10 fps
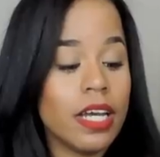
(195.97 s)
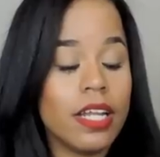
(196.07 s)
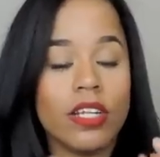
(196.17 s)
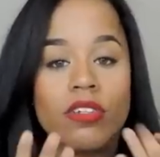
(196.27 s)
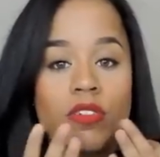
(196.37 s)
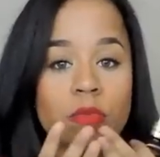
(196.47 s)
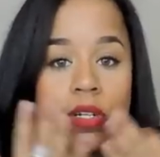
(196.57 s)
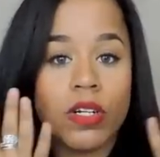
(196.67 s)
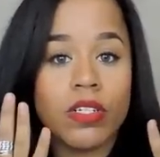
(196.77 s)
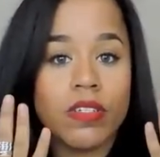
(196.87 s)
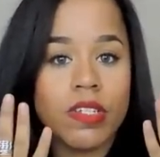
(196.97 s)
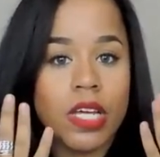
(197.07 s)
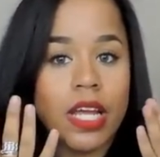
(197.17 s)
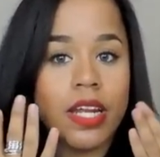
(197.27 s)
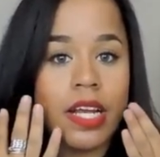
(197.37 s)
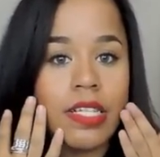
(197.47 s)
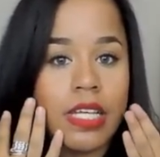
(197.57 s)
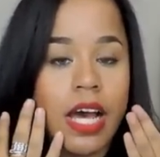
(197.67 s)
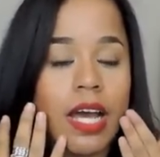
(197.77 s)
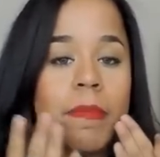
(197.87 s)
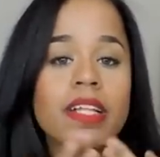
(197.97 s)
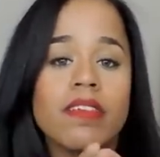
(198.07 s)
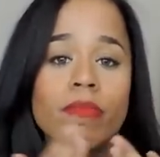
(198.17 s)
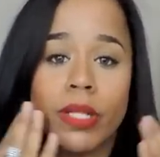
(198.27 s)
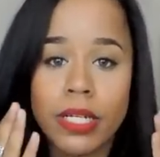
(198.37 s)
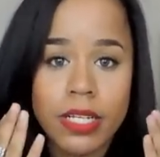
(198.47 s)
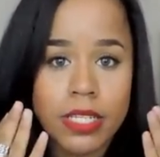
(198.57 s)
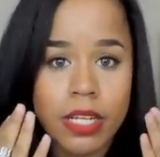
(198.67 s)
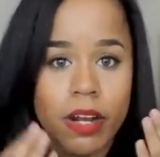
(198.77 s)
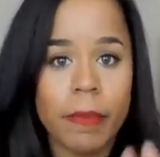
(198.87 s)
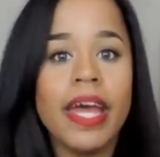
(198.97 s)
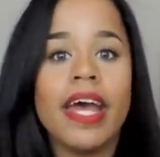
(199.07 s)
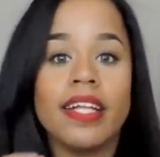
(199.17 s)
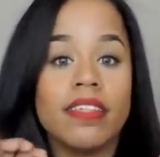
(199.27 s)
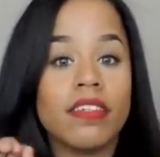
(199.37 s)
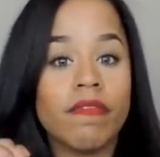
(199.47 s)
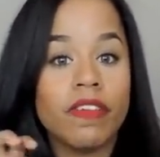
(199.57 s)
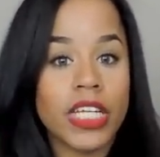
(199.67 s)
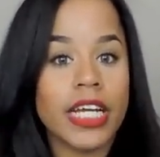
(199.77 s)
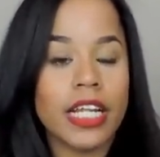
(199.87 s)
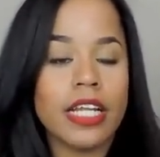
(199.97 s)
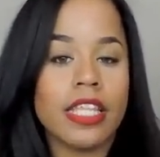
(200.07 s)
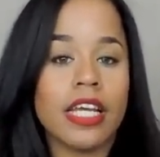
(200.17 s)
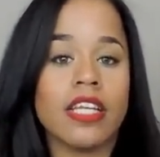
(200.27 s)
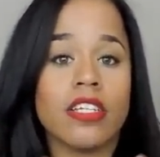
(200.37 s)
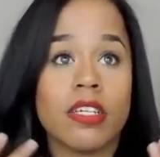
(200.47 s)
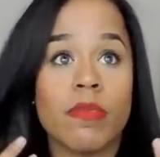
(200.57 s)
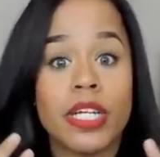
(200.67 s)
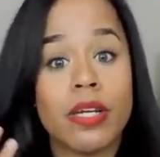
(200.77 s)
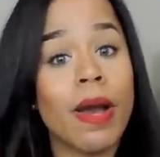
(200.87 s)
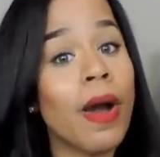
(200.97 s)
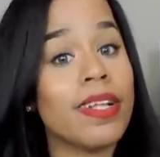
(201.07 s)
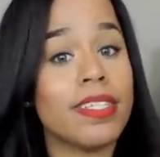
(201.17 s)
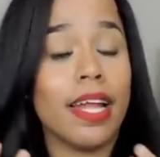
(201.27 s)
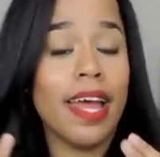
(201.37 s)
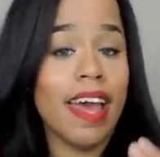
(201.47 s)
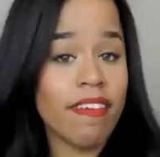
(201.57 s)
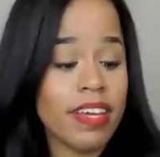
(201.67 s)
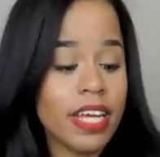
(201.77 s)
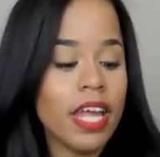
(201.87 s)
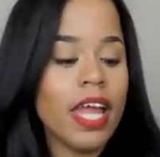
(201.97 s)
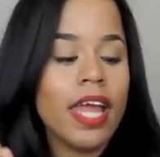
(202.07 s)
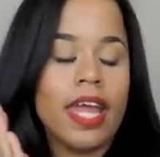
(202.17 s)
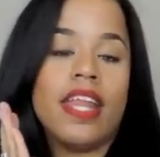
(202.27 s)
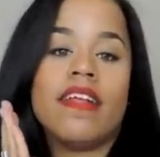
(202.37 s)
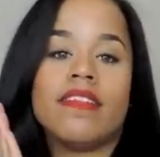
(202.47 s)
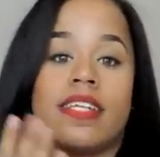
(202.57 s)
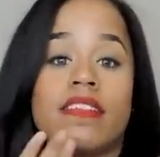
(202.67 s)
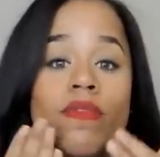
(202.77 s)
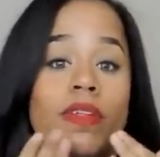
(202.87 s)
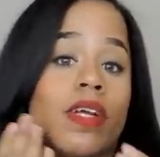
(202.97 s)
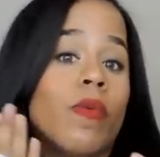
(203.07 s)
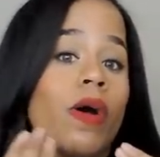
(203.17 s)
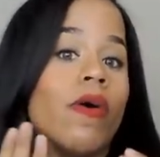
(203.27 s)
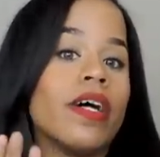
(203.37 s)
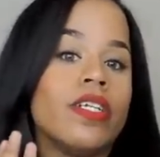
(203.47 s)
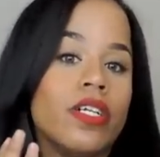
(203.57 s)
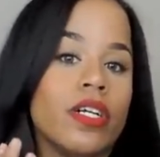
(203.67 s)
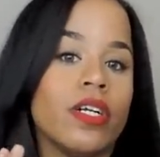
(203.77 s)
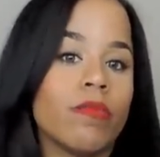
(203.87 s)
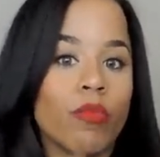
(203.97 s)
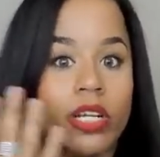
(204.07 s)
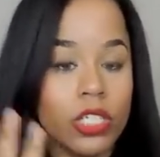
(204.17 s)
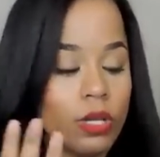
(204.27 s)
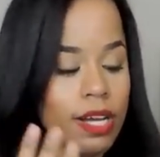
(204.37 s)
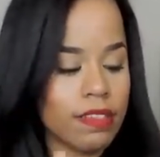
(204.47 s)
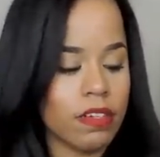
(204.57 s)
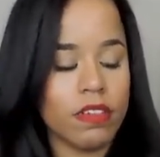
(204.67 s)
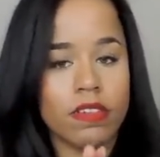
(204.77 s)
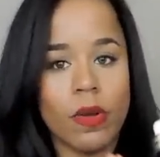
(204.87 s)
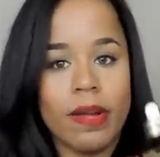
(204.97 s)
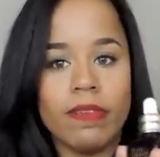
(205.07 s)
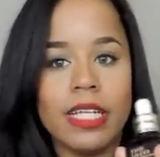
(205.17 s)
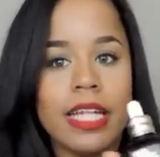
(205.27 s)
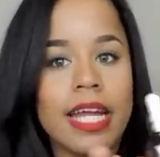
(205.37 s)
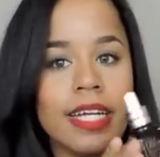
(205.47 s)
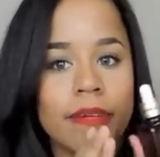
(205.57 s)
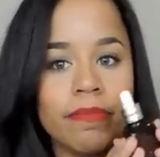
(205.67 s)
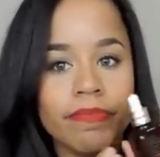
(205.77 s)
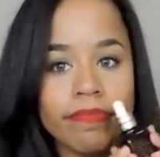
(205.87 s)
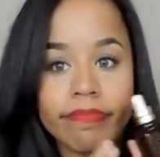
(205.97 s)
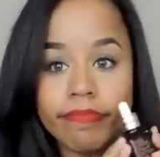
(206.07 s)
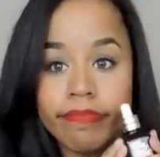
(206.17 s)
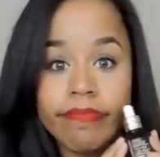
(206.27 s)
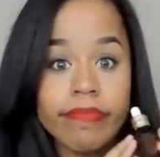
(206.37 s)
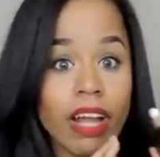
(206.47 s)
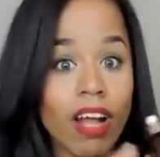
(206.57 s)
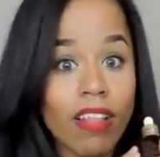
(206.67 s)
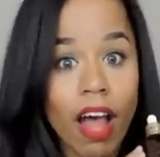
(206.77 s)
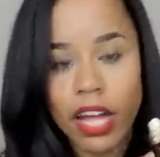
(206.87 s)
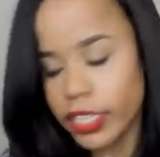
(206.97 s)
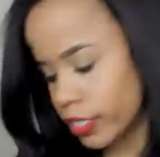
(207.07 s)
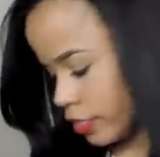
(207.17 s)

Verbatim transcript: And you just put it on your skin at nighttime. It's a really good serum. It doesn't feel like anything. It doesn't break you out. It's not heavy and it sits really well under moisturizer, so I really like it a lot.